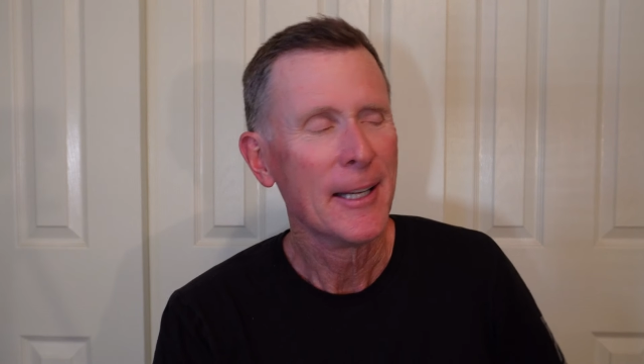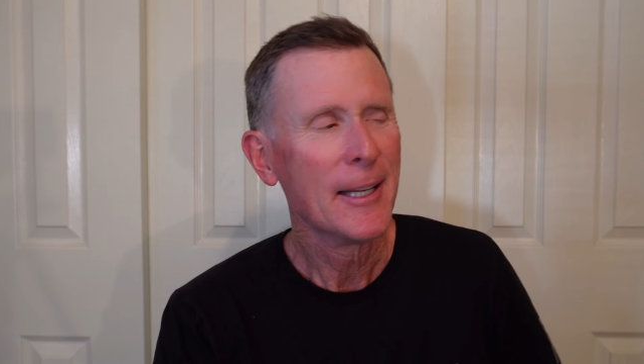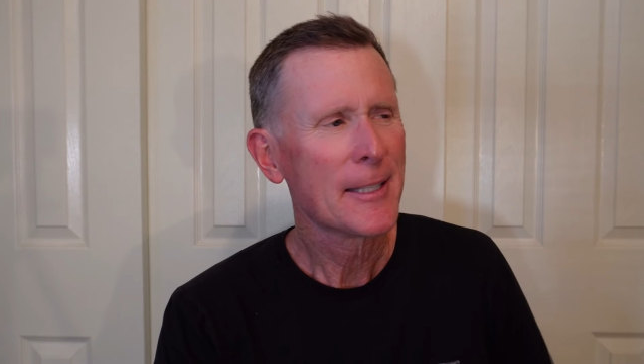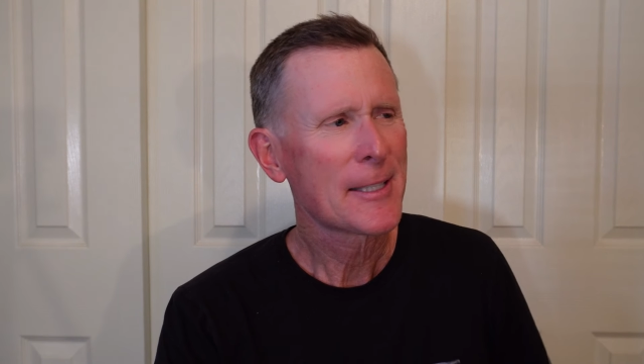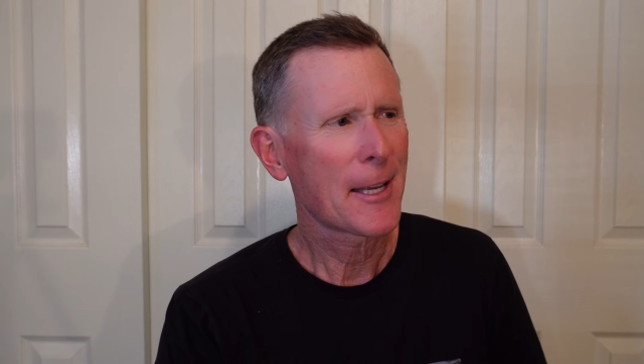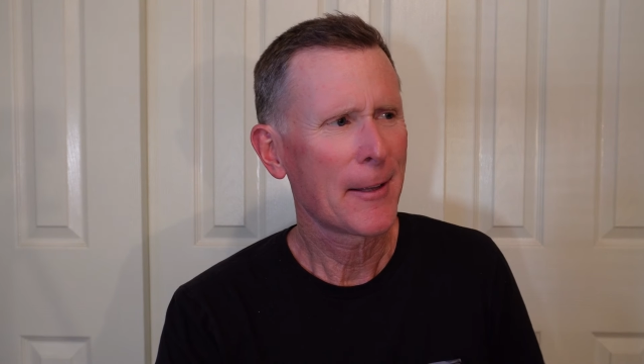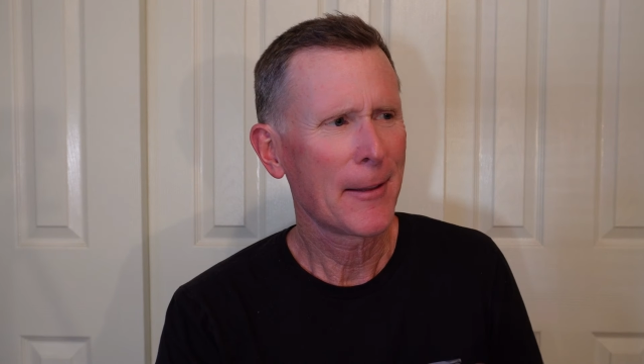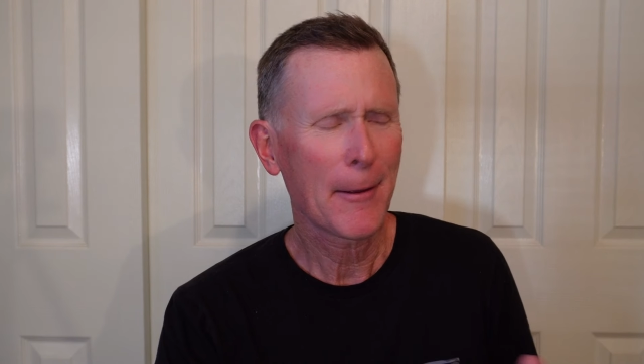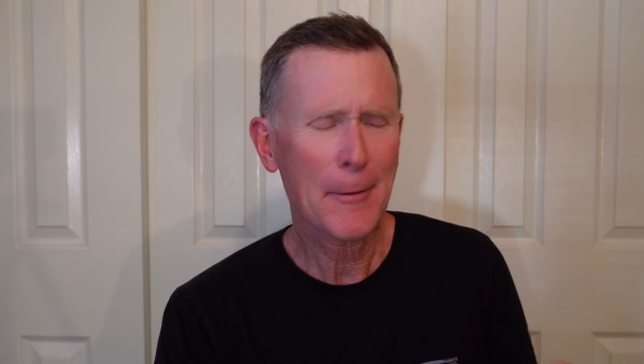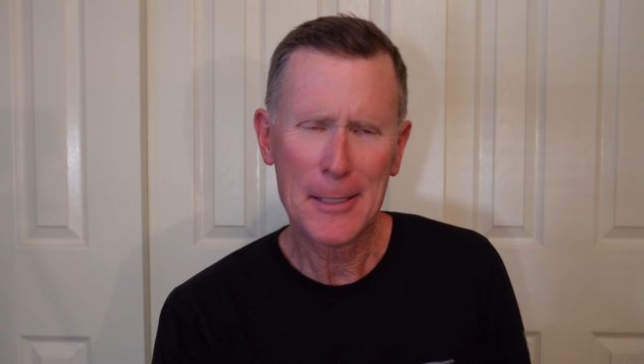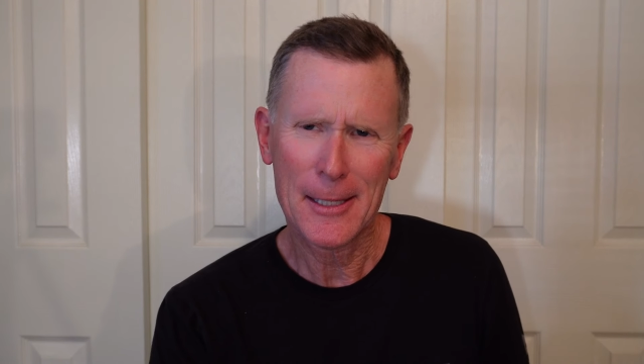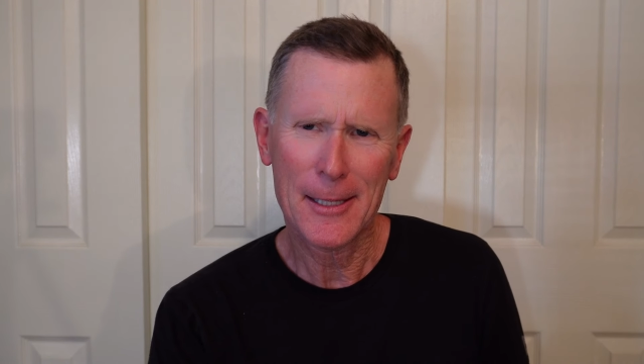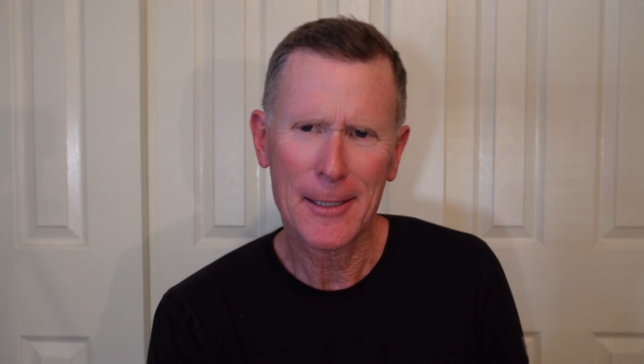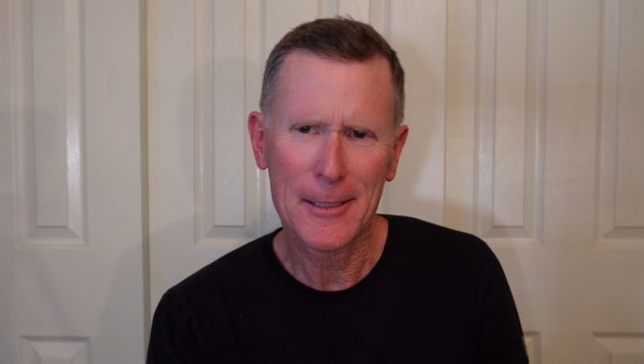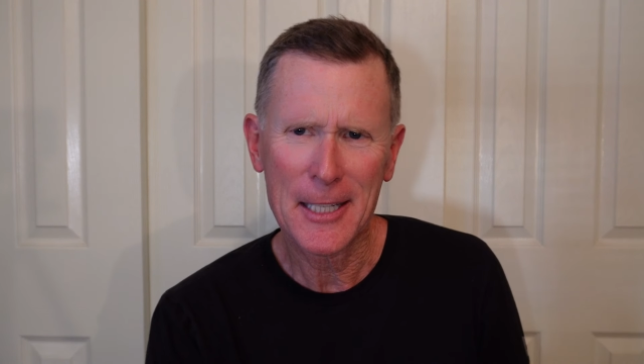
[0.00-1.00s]
So that was a
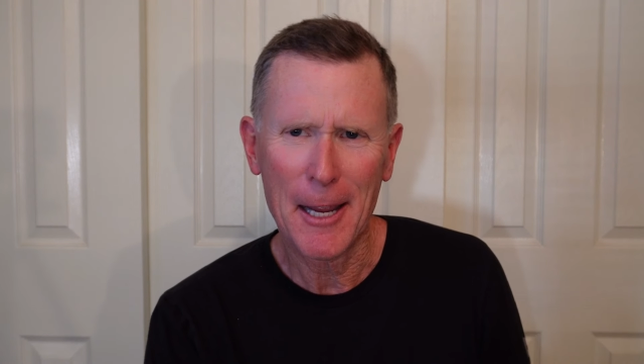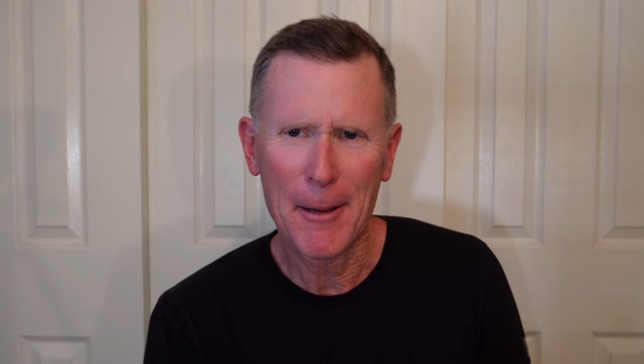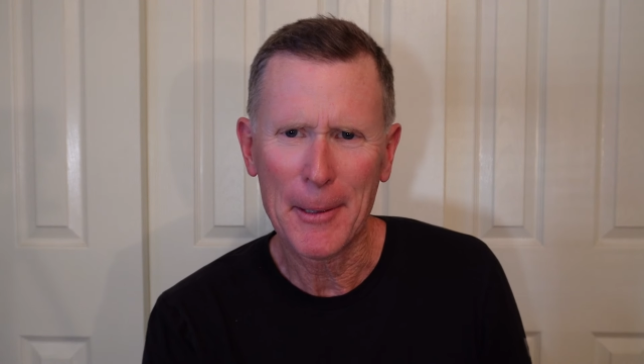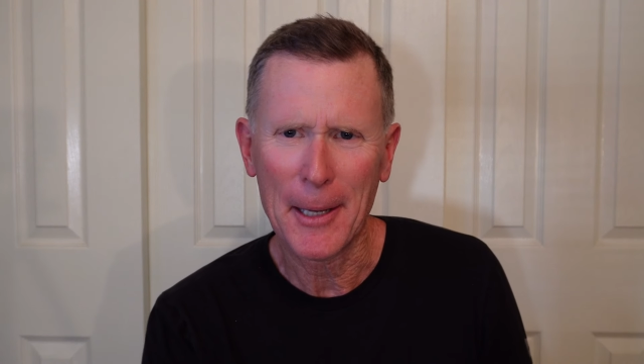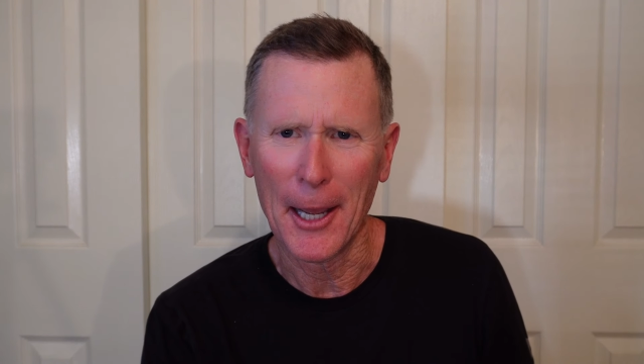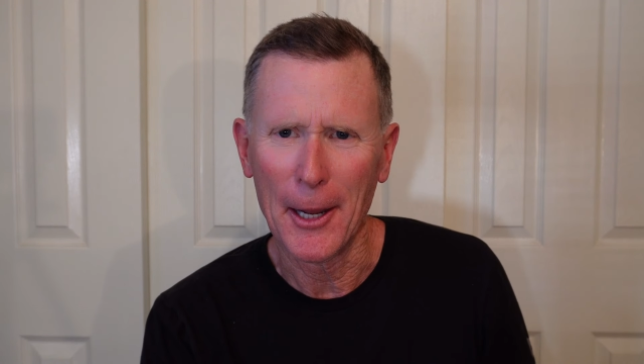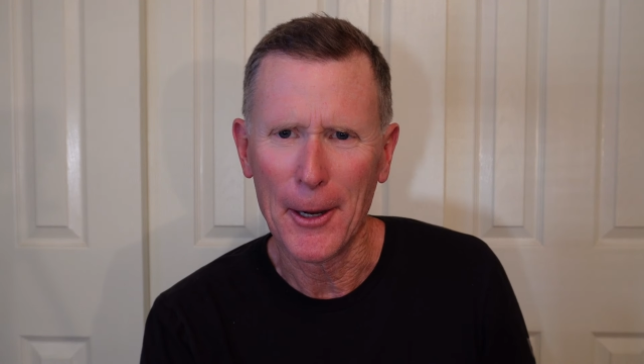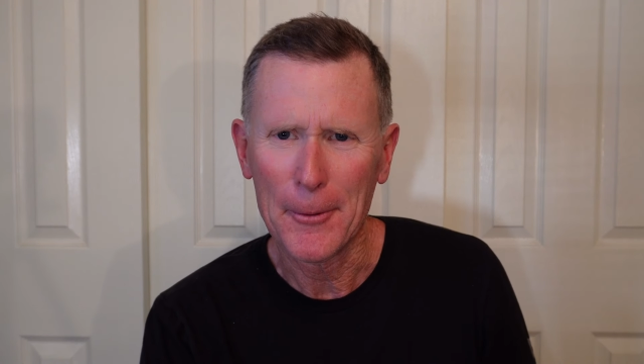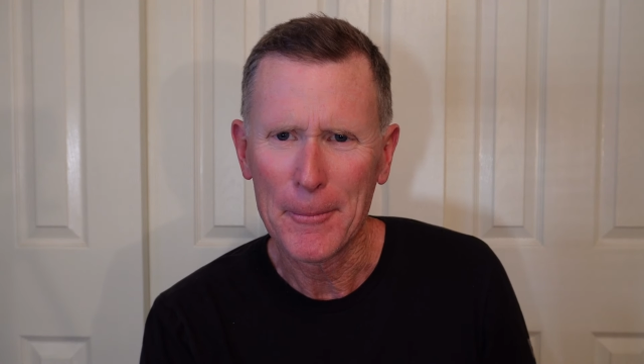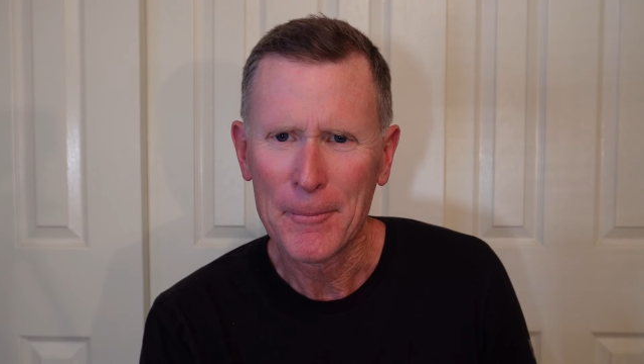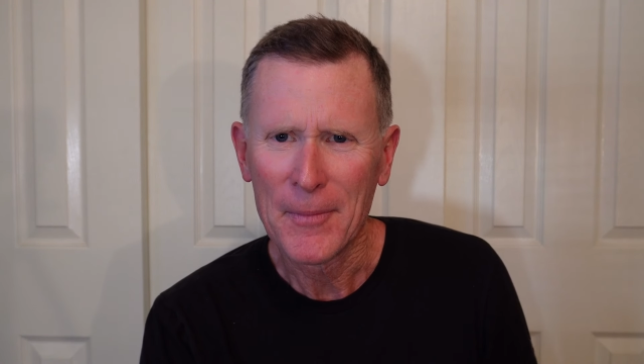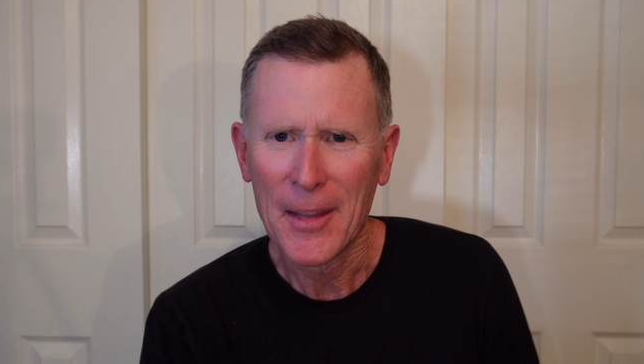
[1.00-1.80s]
long time ago.